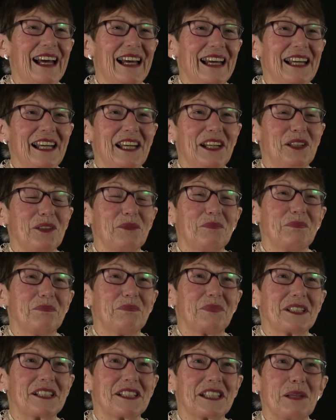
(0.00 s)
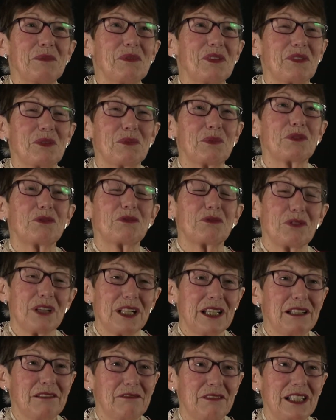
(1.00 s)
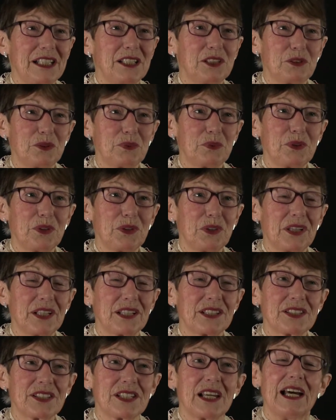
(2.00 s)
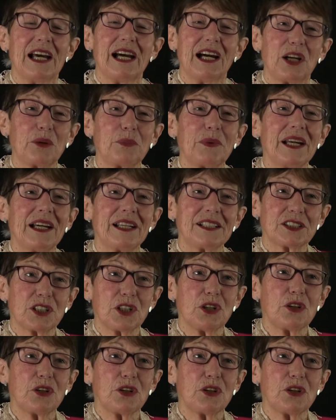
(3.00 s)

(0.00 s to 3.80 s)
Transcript: But some of them are really, really good workers, and we had